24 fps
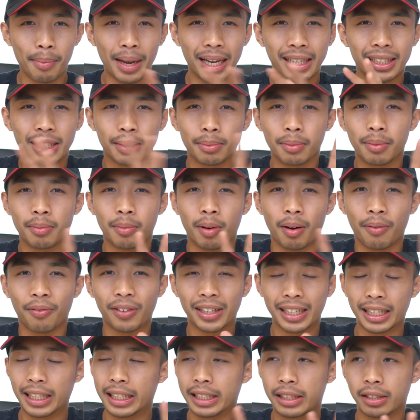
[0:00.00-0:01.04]
A maximum of
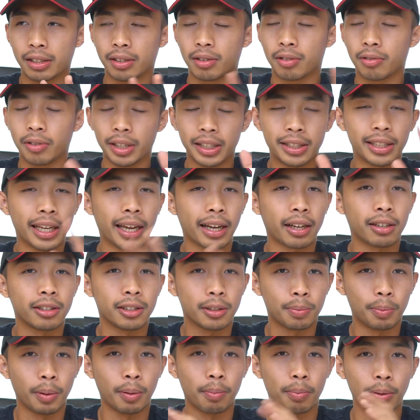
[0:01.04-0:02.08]
at least 3
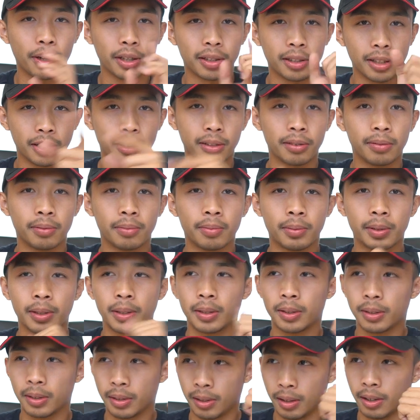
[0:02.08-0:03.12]
seconds per person.
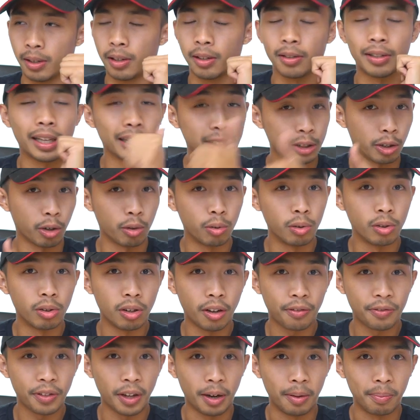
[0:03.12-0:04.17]
That's your
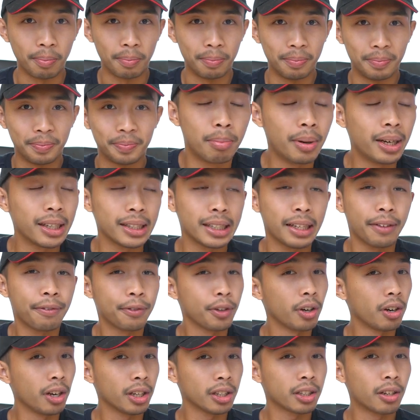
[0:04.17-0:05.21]
rule of thumb. But
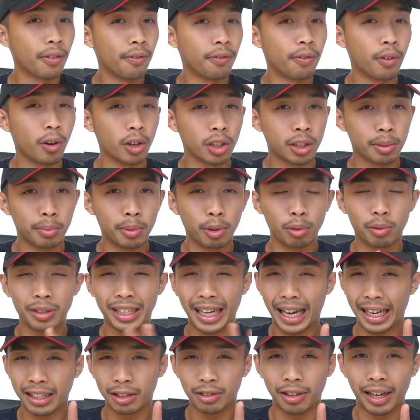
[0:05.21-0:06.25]
if you're uncomfortable
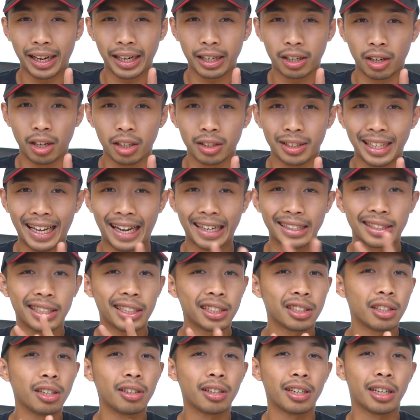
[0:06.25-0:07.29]
with eye-to-eye contact,
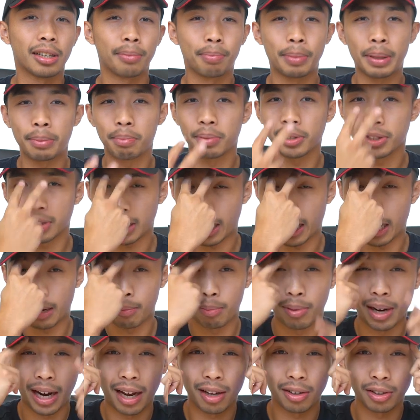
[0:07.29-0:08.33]
just look at people's
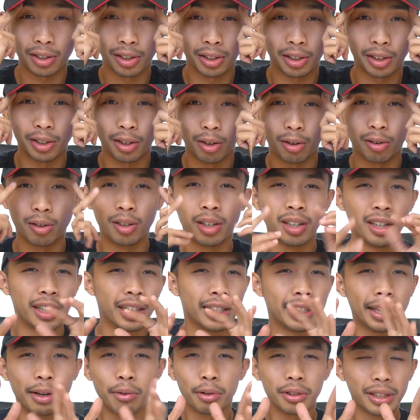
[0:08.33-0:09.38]
eyebrows, you know.
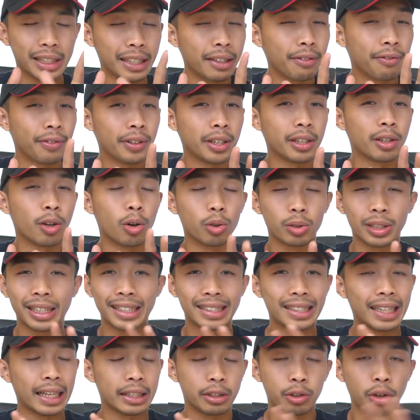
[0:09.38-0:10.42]
They won't even
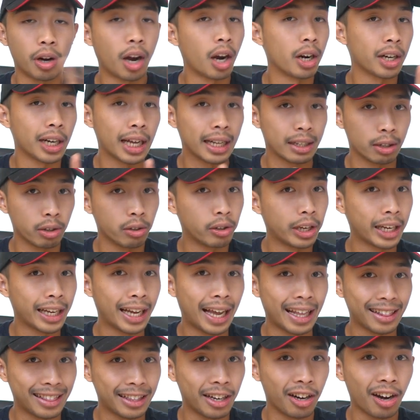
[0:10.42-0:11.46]
notice that you are not
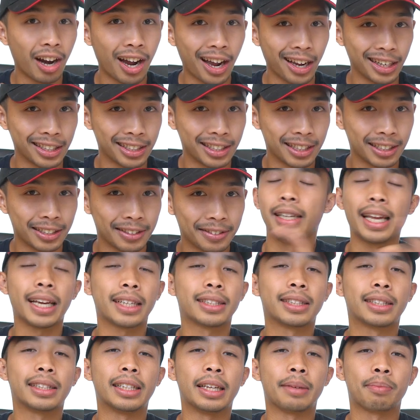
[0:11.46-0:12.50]
looking at their eyes.
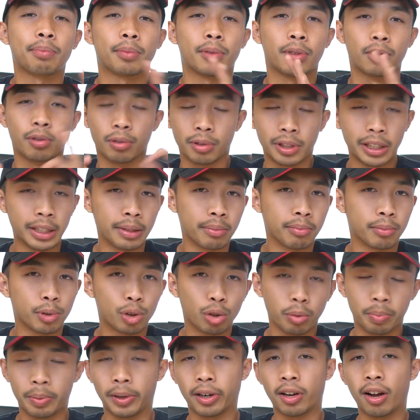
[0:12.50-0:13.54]
Next tip to seem
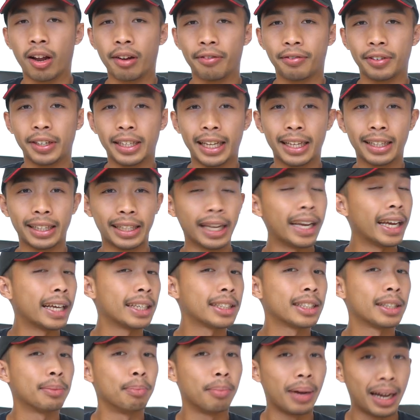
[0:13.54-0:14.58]
super confident
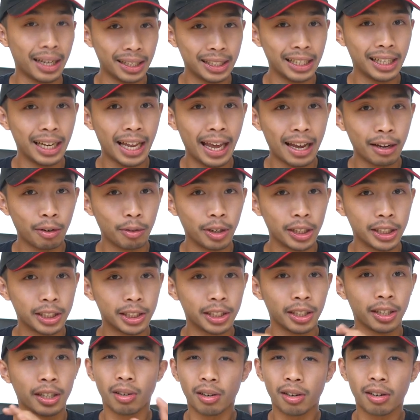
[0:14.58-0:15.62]
is body
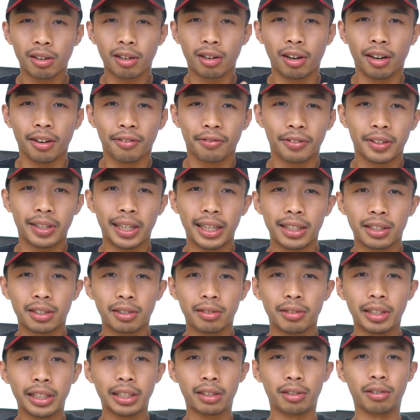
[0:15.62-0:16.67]
language. To look confident,
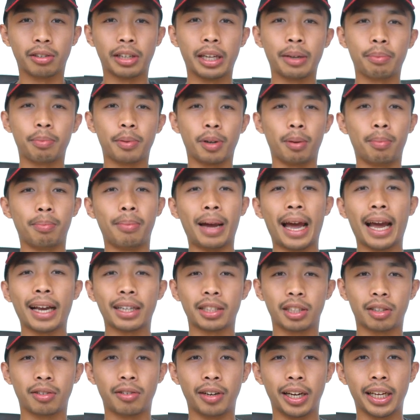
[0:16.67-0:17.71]
you need to keep your
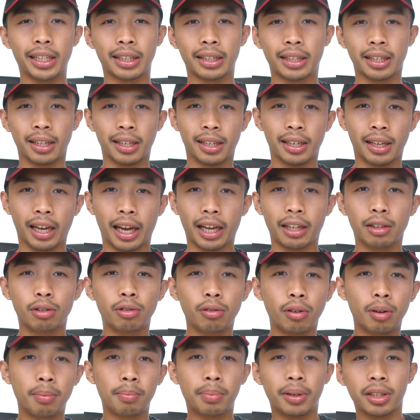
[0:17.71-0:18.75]
back straight and
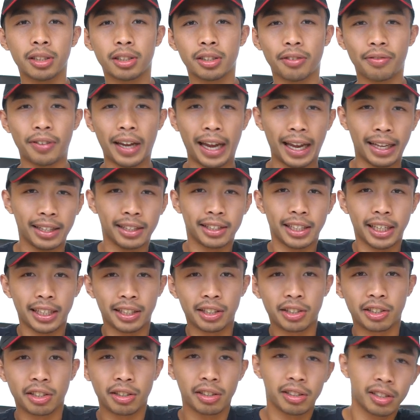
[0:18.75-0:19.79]
do a bunch of hand
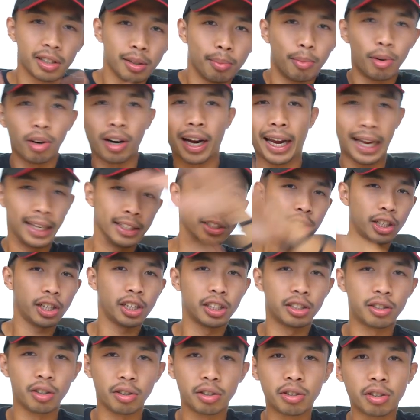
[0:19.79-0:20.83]
gestures. The more hand
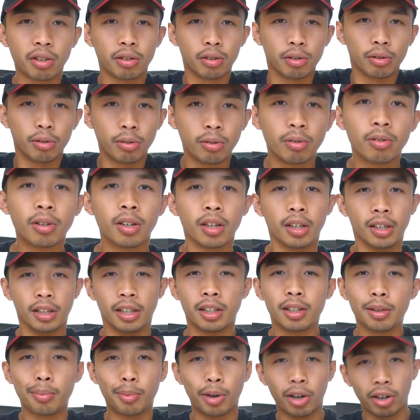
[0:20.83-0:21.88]
gestures you do,
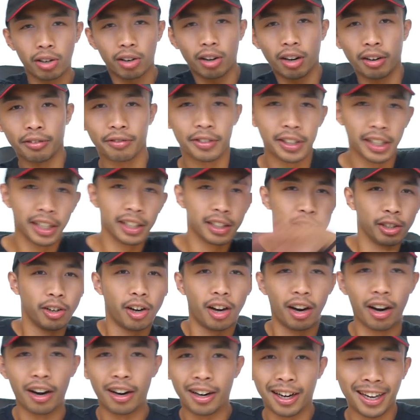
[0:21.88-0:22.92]
the more confident you
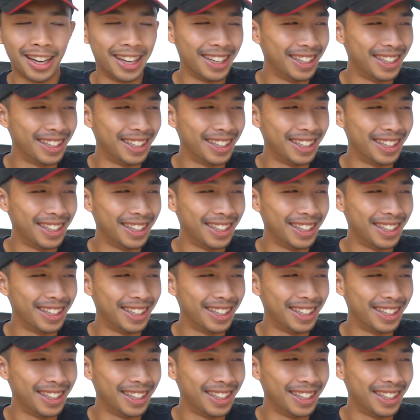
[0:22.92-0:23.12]
are.